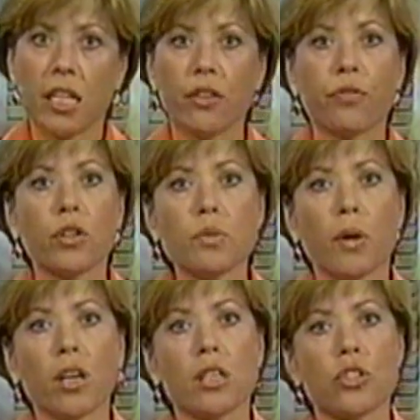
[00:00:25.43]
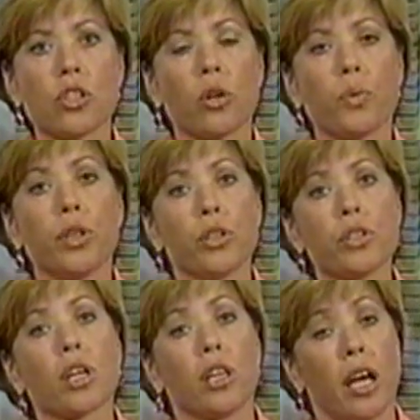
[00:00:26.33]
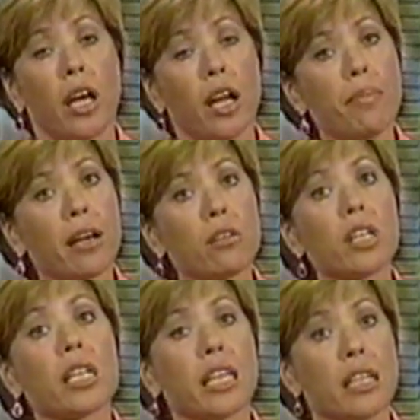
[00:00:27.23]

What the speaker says: In the first part of the show, we learned a lot about